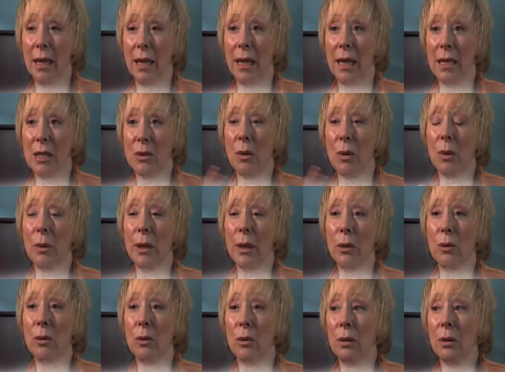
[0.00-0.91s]
It's what
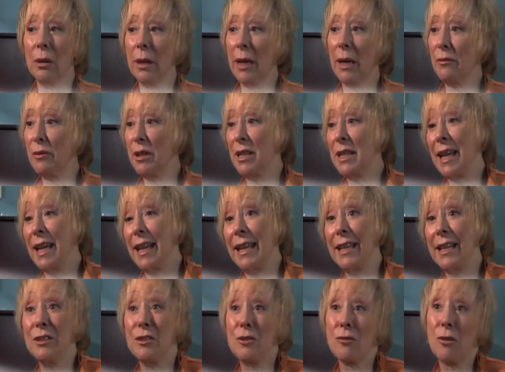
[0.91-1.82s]
we call every
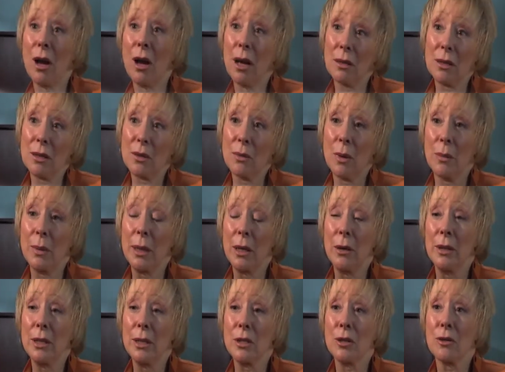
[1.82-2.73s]
day in trance, when we
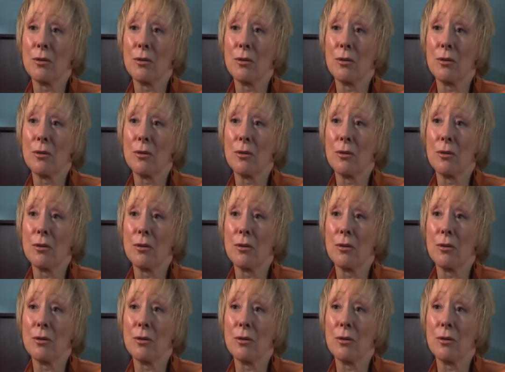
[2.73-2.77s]
go into